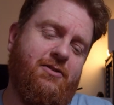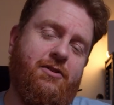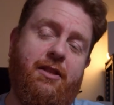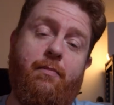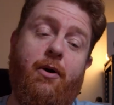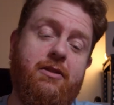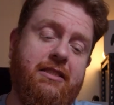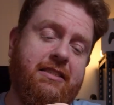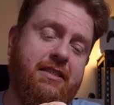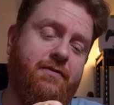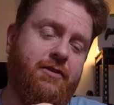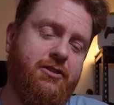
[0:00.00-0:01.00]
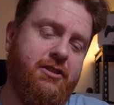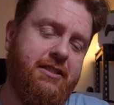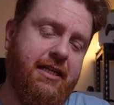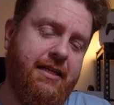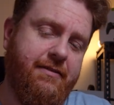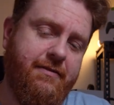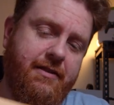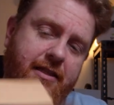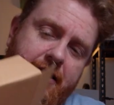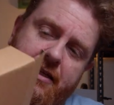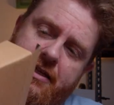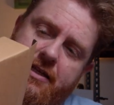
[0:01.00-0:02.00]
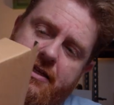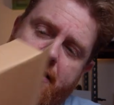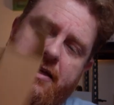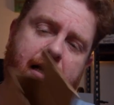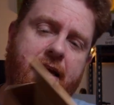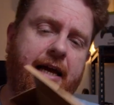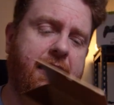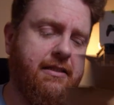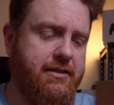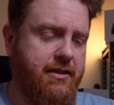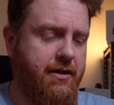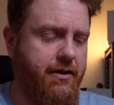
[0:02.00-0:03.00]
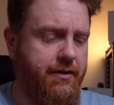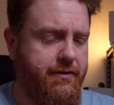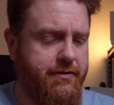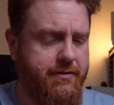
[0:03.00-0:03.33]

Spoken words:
the box itself, I should say. Okay, so